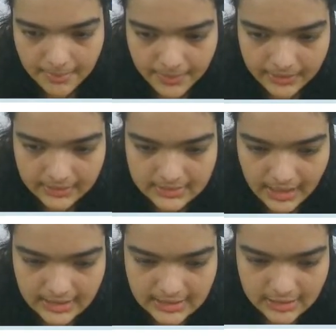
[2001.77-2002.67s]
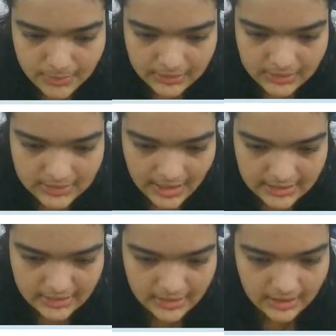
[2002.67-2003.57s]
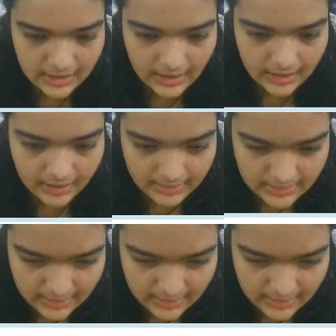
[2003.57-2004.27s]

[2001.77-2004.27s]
bring this right here, and again, I think